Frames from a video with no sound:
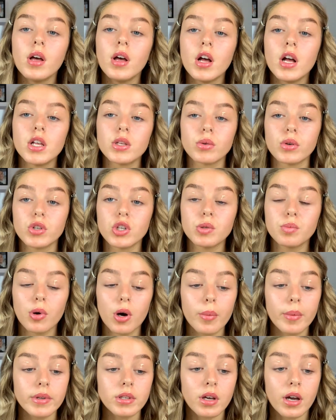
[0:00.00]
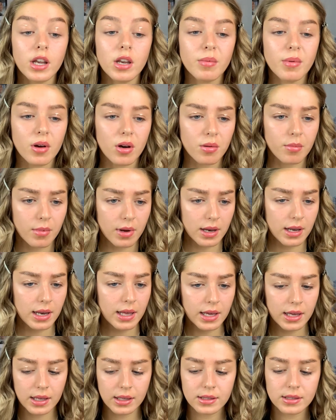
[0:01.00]
So I just pop a tiny bit on my
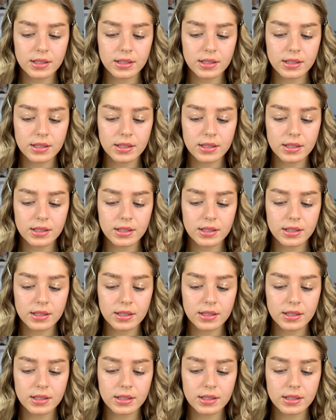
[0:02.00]
lids,